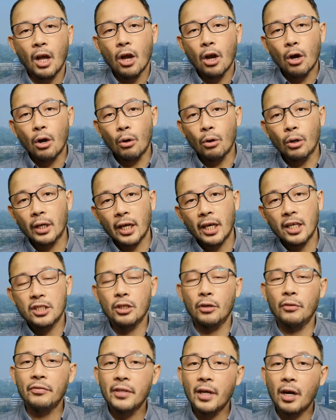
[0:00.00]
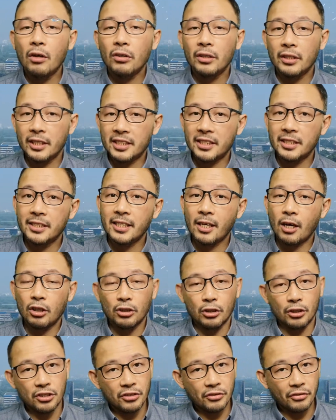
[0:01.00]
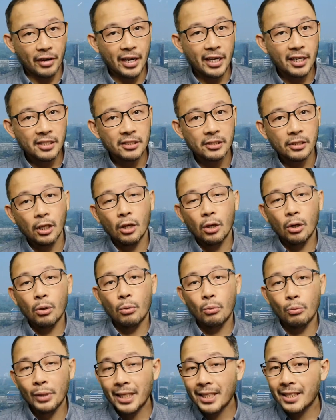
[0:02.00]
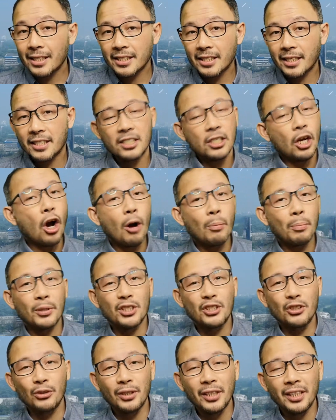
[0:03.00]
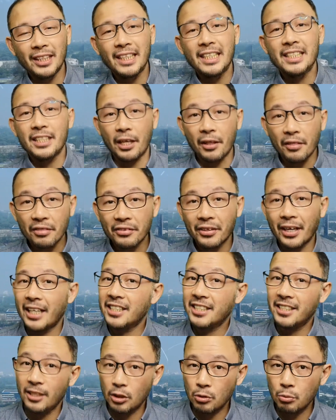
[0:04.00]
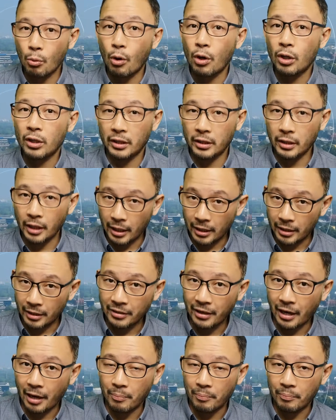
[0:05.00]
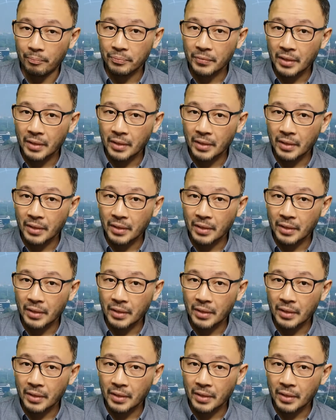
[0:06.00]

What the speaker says: Okay, so you've now listed down your strengths, weaknesses, opportunities, and threats in a SWOT diagram.